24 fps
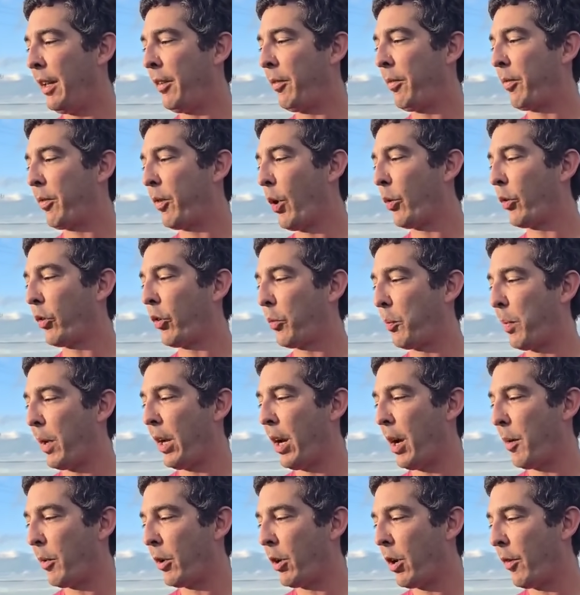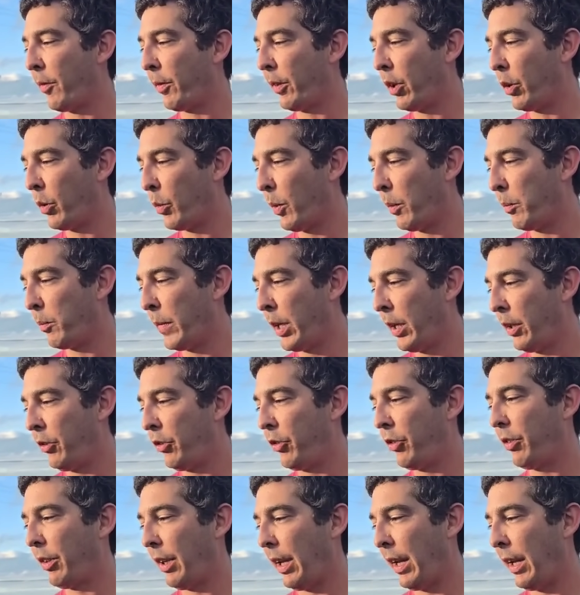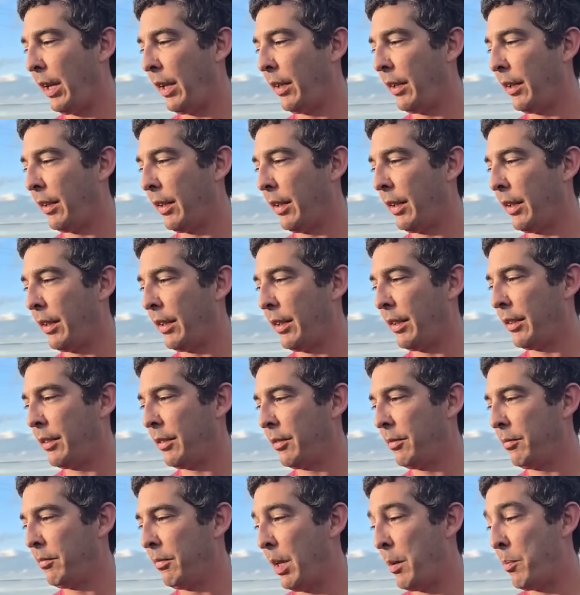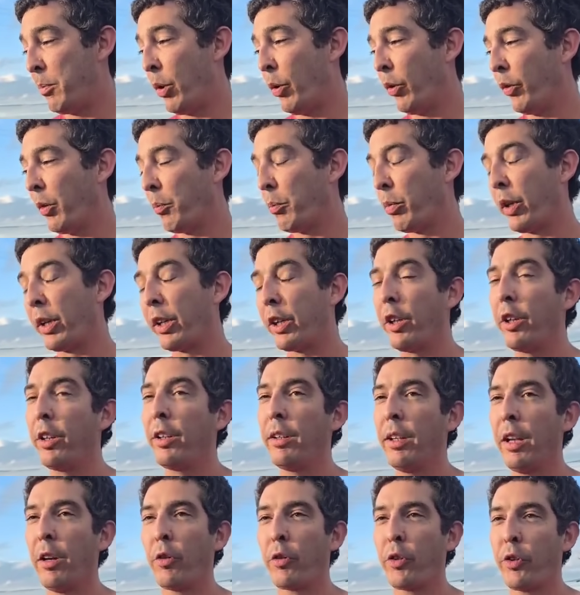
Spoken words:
it throws the speedometer off a little much, and it pulls it pretty good.